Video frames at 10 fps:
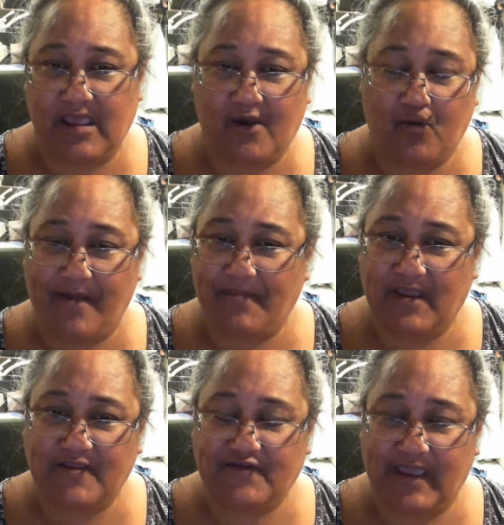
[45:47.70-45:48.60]

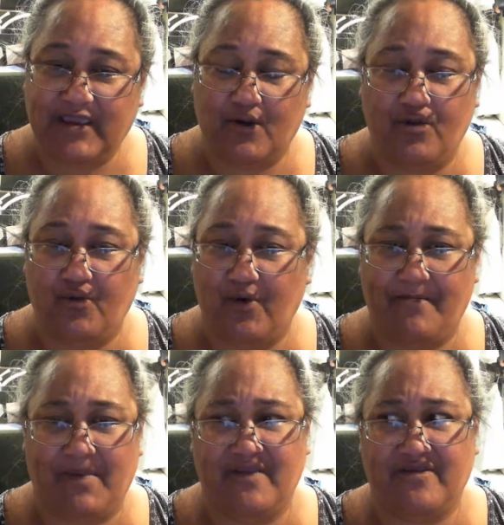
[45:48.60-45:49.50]
weapons, they can hold the
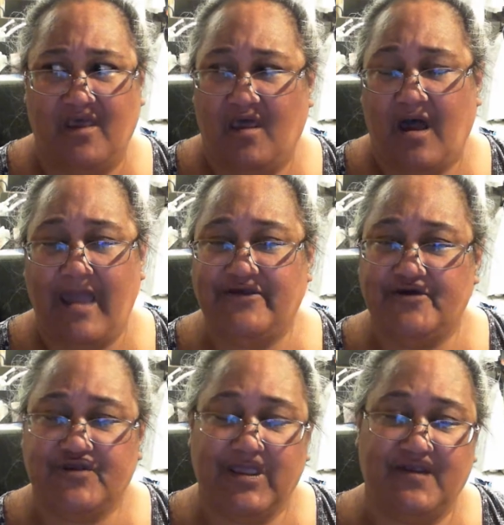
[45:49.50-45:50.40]
weapons. I
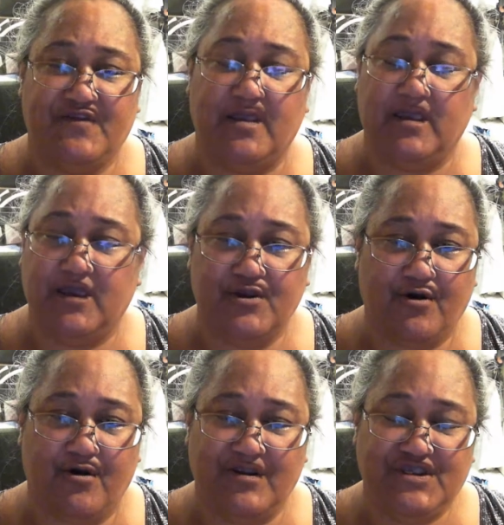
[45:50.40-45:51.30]
just can't see a
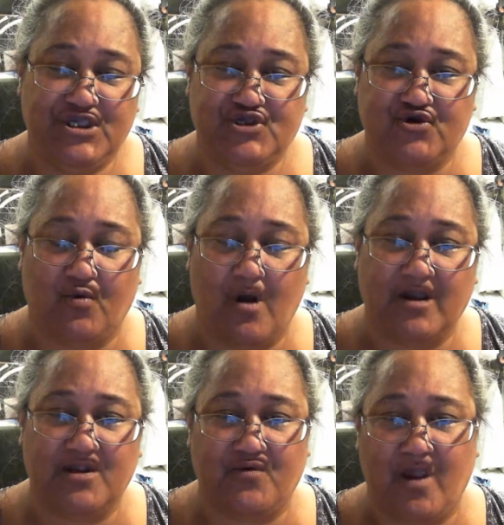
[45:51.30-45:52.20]
kindergarten teacher
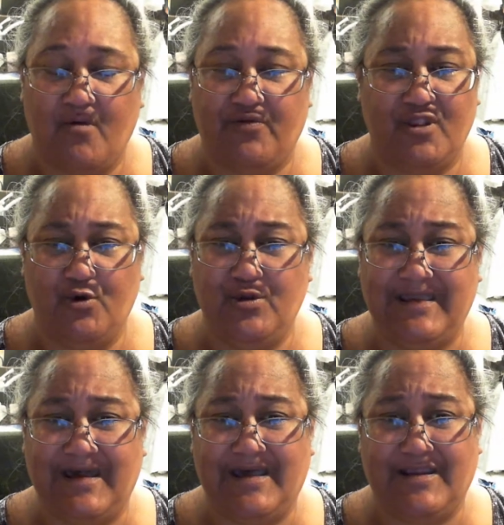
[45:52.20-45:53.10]
walking around with a loaded
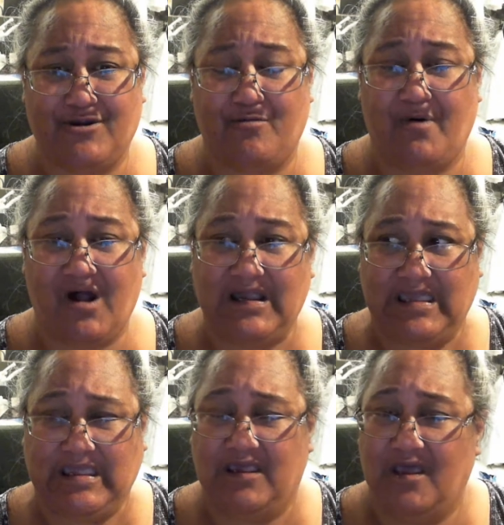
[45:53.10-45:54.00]
gun in her
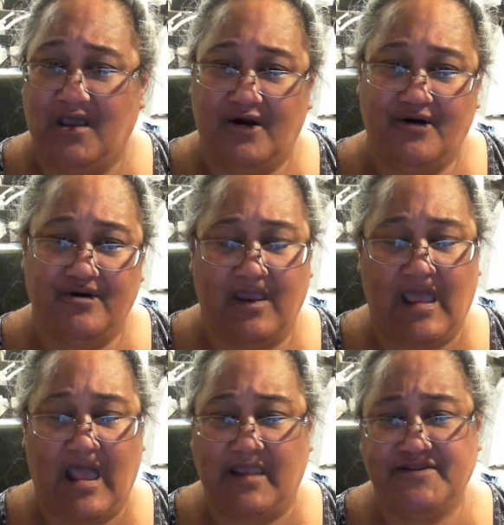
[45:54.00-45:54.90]
pocket. Okay,
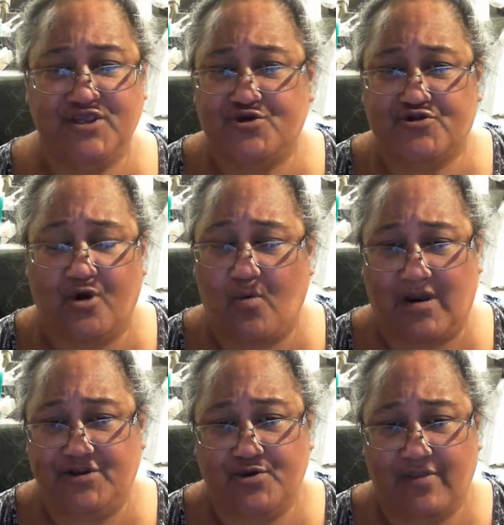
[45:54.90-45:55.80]
and teachers don't want
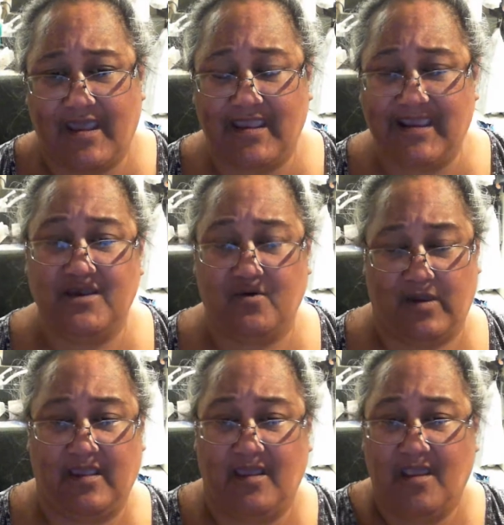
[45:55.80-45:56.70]
to do that
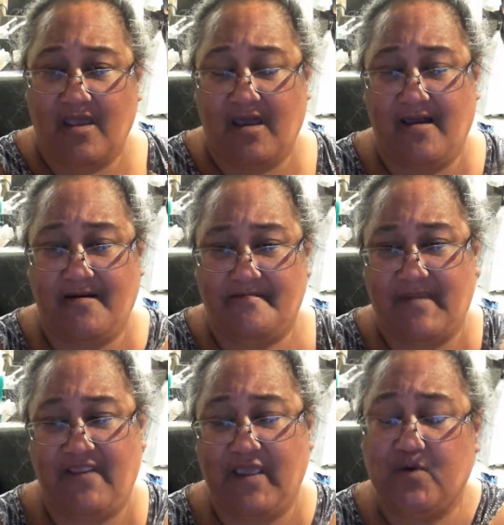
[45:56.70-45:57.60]
anyway.
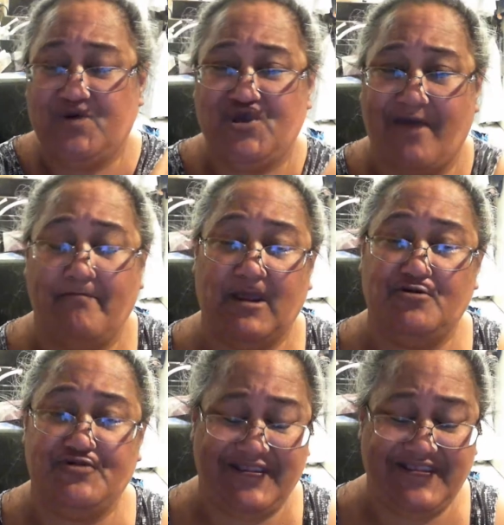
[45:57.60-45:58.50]
I think we should have
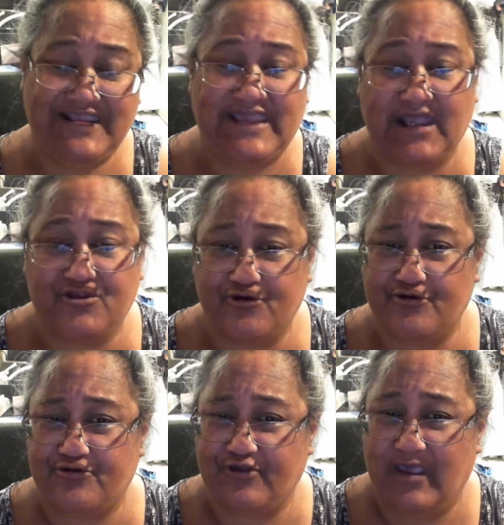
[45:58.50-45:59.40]
metal
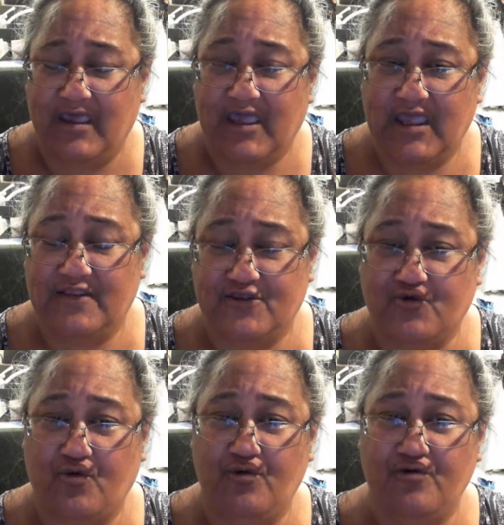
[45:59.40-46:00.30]
detectors in the
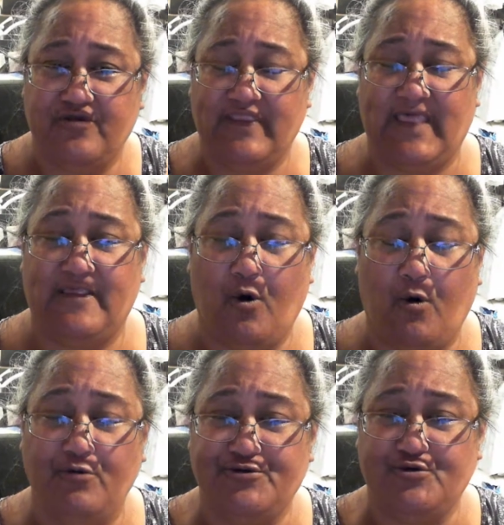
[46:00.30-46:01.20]
schools, and that the
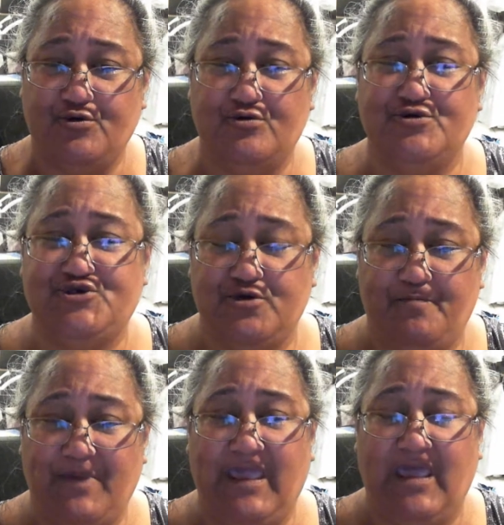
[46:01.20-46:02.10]
whole school
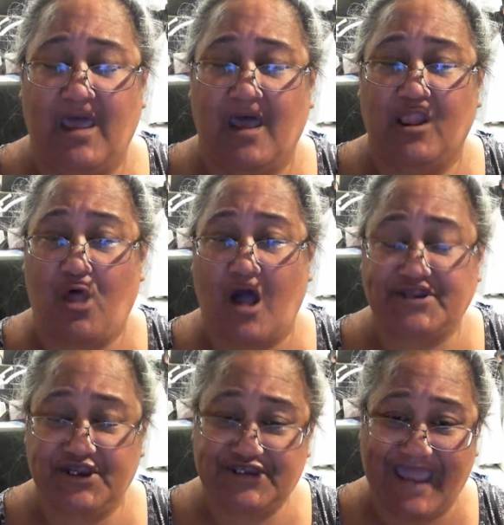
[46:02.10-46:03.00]
should be
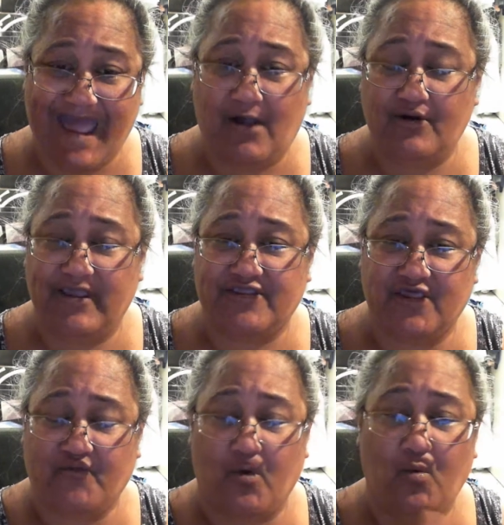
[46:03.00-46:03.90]
locked down
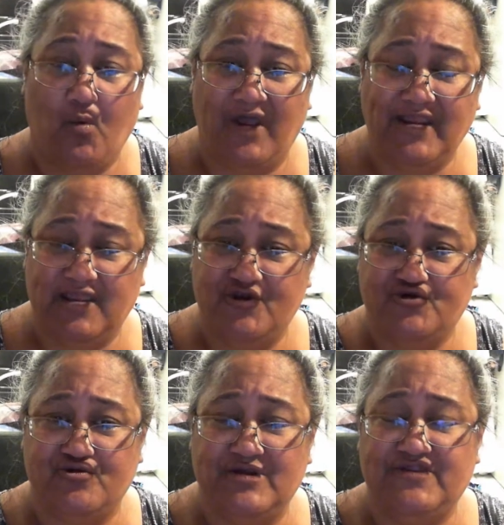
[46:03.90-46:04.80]
except for one
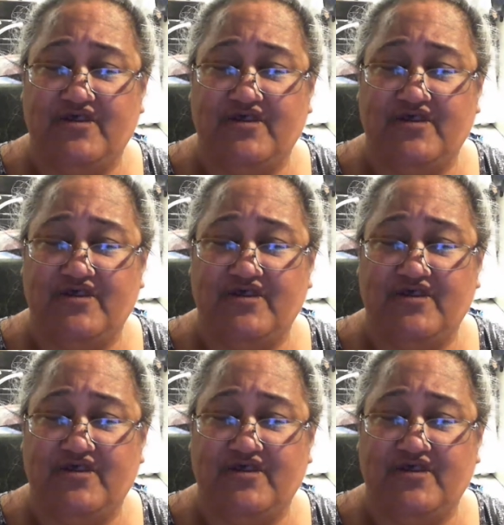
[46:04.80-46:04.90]
entrance